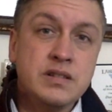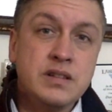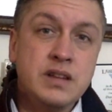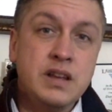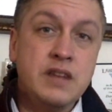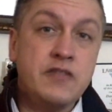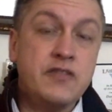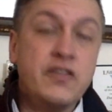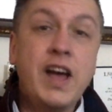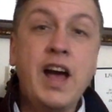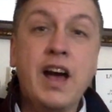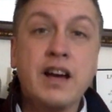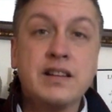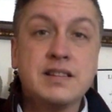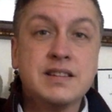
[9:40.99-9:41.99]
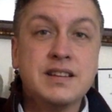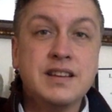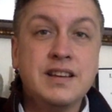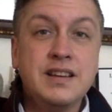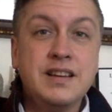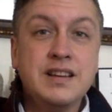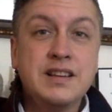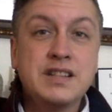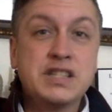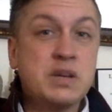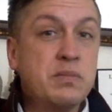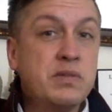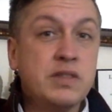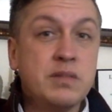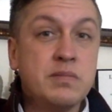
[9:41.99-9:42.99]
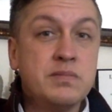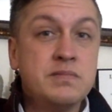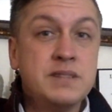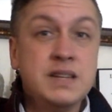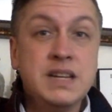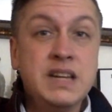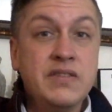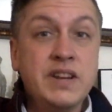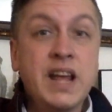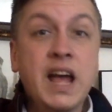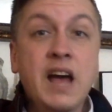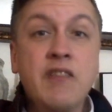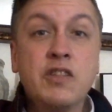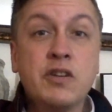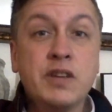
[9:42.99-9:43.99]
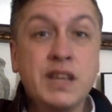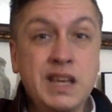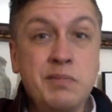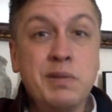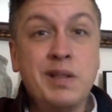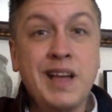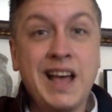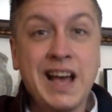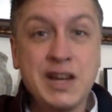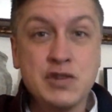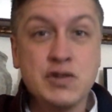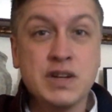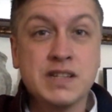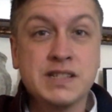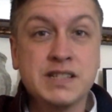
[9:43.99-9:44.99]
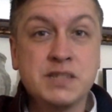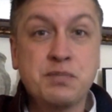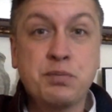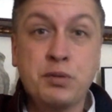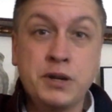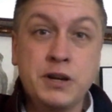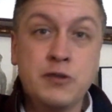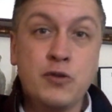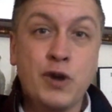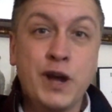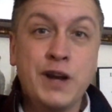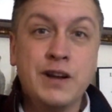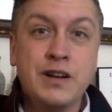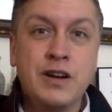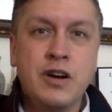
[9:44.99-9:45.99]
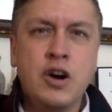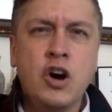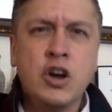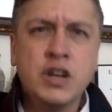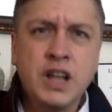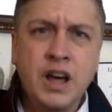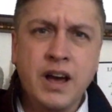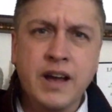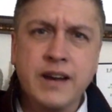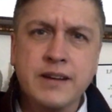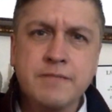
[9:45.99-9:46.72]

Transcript: In fact, some of them didn't even have their email addresses printed right online.